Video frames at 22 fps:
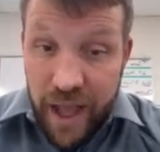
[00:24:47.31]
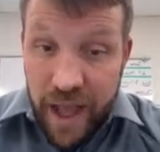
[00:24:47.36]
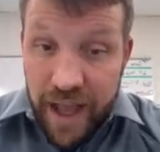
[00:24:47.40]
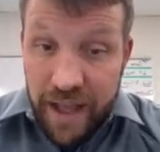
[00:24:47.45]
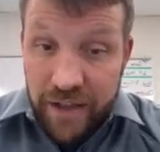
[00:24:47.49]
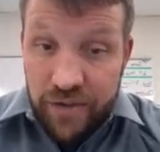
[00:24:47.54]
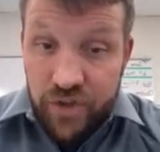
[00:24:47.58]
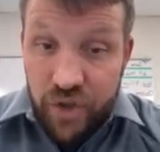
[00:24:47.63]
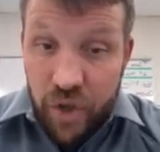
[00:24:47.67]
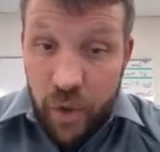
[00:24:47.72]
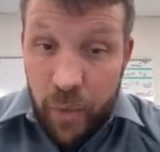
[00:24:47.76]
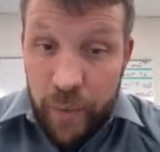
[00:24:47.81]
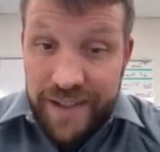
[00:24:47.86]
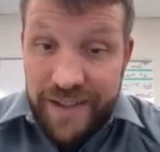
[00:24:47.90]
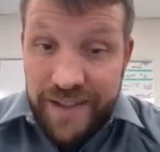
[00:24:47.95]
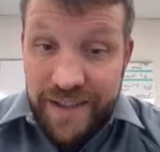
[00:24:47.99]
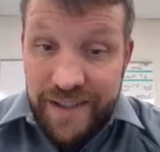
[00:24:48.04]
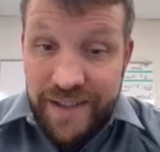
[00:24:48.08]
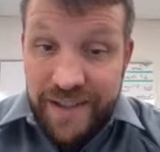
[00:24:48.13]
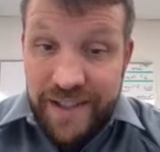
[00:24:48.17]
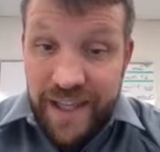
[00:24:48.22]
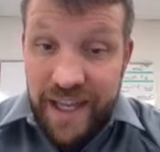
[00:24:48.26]
And so we
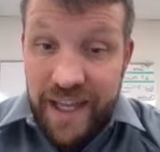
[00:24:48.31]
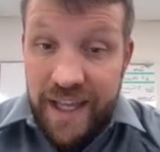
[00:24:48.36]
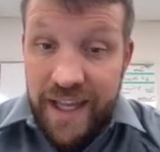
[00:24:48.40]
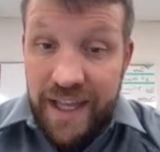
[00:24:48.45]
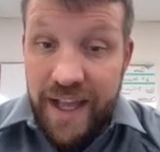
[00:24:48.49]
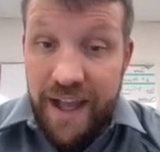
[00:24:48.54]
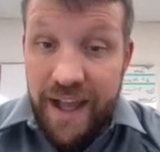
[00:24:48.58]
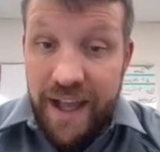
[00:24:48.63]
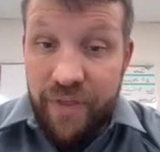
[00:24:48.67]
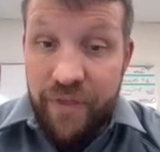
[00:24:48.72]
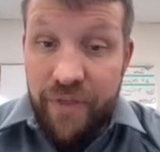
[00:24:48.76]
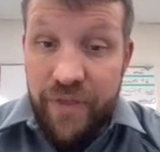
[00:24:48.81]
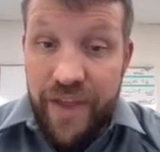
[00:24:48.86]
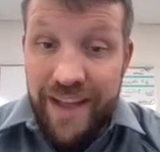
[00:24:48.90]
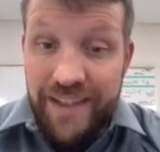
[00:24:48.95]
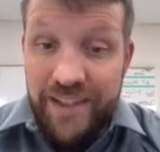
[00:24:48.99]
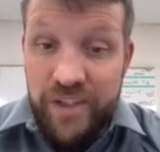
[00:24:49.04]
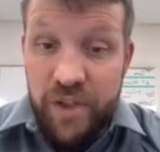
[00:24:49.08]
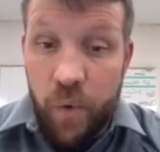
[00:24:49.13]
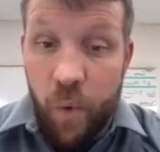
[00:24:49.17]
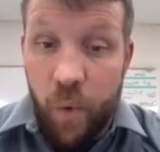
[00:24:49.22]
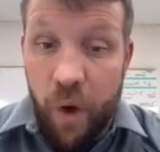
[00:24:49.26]
see
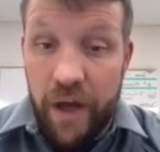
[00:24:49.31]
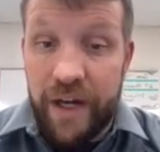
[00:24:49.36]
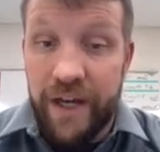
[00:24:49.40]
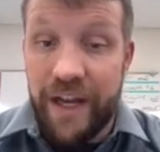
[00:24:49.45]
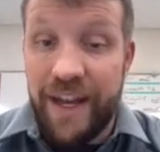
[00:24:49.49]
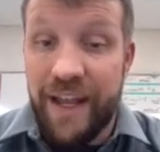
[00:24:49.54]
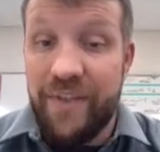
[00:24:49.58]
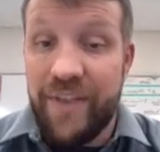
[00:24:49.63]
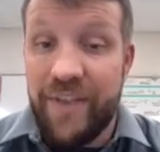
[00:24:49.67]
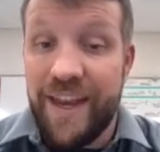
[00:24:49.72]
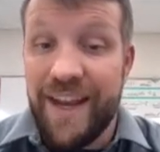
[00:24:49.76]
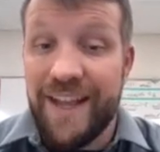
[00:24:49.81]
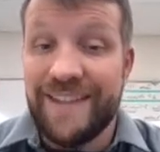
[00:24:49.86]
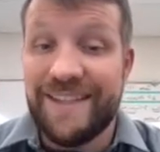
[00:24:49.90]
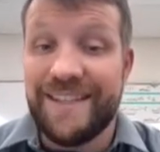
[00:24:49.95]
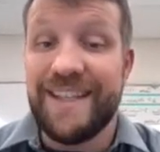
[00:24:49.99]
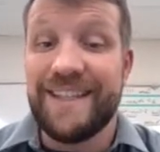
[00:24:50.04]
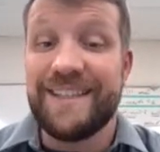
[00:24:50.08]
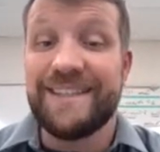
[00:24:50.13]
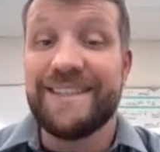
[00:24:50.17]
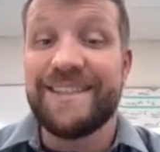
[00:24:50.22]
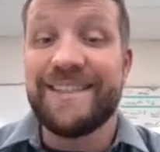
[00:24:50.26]
this quantity that is
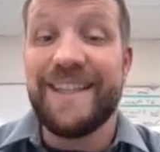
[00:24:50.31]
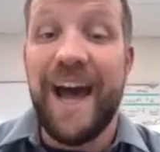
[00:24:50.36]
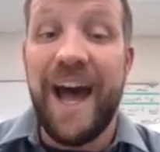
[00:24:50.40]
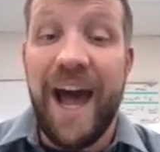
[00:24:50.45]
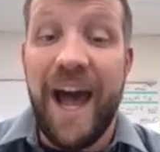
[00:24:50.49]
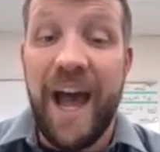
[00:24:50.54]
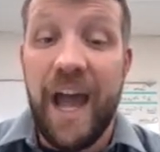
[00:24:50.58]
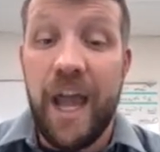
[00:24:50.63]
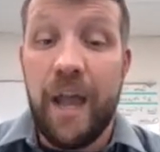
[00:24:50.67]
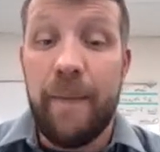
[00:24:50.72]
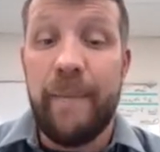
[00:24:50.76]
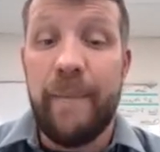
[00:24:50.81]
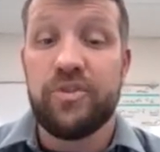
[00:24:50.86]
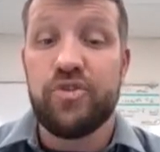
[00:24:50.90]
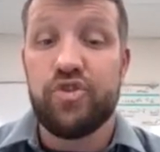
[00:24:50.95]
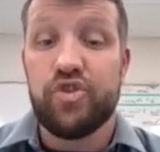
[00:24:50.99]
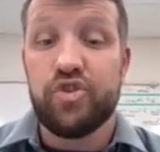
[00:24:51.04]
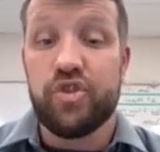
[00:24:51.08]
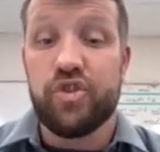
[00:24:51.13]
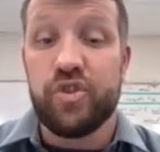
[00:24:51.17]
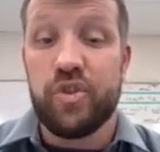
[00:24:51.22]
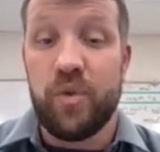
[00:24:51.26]
the time
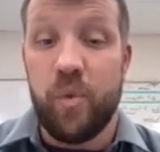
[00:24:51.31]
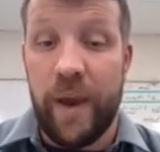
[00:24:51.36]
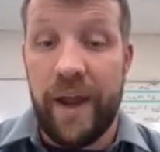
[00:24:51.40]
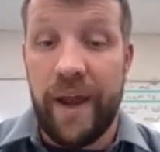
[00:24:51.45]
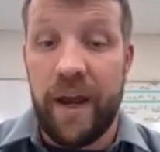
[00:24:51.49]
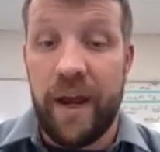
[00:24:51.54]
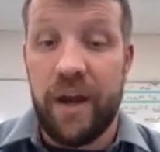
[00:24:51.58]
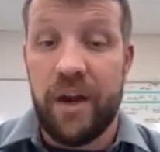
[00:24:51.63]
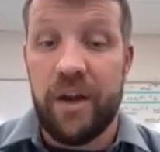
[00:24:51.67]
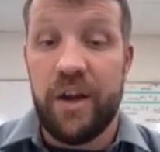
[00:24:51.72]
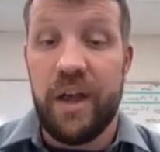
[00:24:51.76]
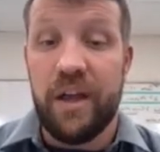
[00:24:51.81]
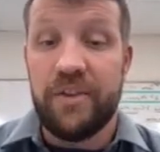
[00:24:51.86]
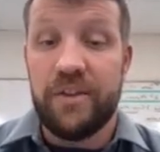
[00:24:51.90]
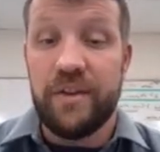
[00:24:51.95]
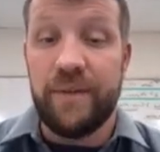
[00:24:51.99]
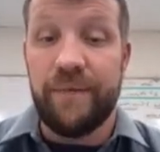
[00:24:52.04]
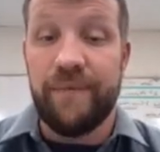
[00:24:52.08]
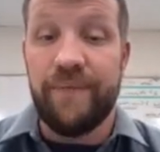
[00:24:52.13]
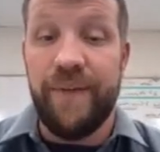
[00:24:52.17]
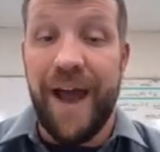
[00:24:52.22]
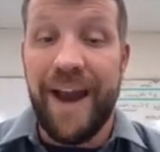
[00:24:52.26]
squared
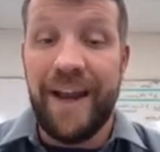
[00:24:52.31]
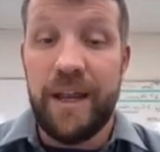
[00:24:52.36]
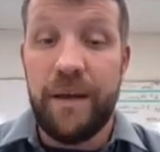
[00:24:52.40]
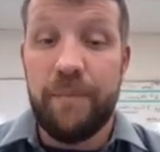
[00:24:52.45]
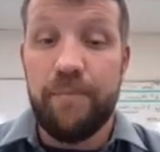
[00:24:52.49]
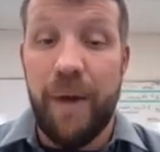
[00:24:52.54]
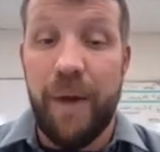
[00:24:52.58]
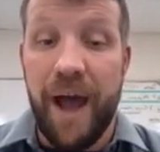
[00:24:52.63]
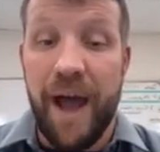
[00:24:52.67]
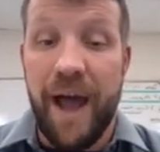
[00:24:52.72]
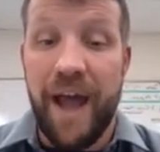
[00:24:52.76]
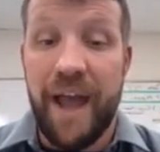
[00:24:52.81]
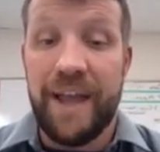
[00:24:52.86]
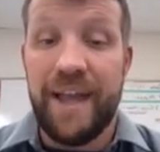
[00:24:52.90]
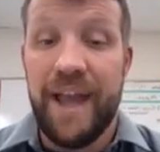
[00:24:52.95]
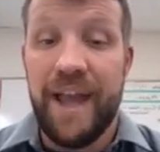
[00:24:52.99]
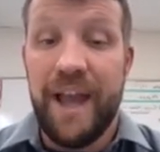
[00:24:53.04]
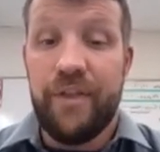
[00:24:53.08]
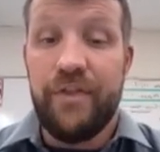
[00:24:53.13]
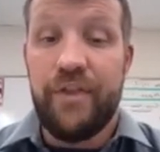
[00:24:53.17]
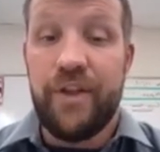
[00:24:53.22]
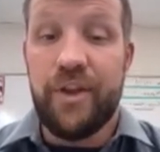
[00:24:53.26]
divided by
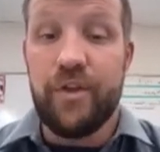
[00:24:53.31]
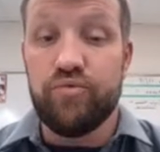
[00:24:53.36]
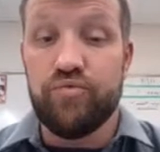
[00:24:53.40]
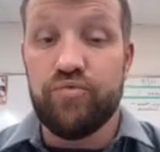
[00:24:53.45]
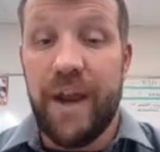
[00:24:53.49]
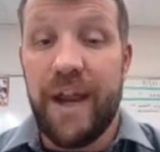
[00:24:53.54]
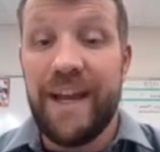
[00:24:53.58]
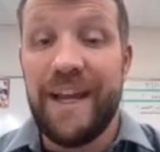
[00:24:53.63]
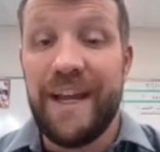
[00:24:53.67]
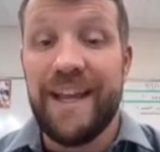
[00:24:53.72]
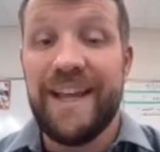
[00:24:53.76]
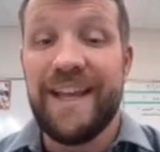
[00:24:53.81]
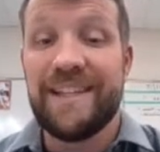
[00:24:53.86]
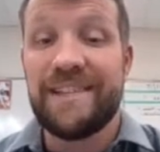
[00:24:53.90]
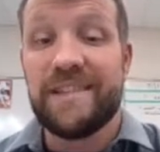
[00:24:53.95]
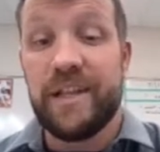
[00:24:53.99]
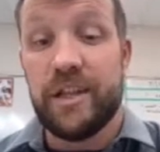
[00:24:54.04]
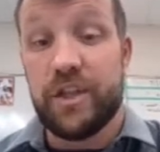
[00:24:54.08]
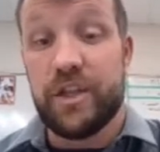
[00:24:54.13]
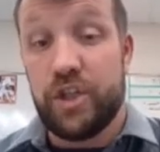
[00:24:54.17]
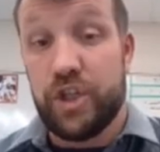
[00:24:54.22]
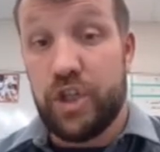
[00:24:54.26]
the
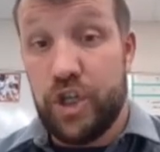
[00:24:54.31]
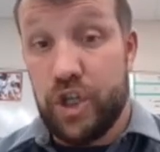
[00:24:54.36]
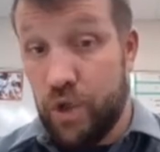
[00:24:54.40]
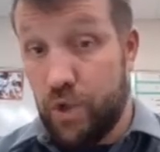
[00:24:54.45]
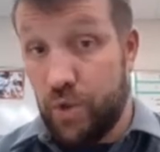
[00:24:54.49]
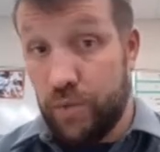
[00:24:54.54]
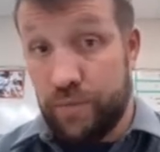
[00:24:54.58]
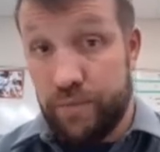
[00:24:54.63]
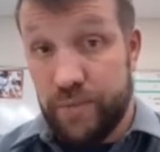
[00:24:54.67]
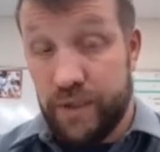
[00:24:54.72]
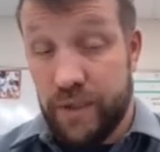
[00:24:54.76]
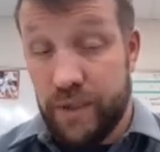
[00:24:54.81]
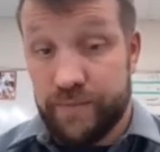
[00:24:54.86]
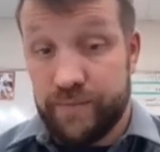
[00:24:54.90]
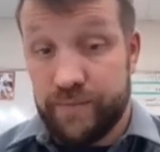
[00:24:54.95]
radius cubed.